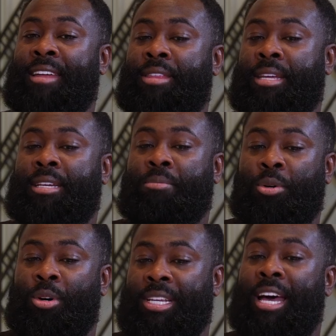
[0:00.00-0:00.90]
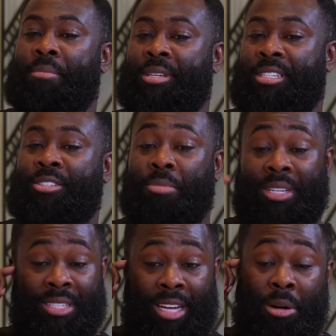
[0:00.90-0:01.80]
I think because I had my sister,
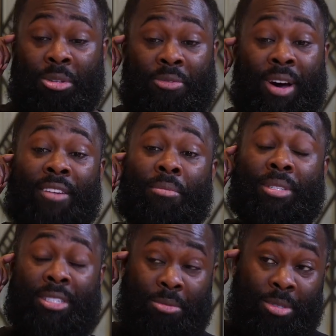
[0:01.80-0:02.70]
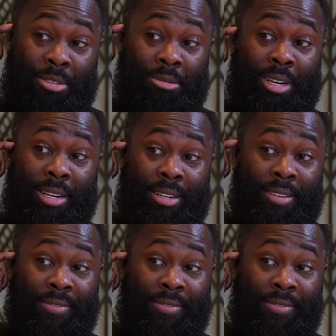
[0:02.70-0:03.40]
I was 5 and my sister was 3.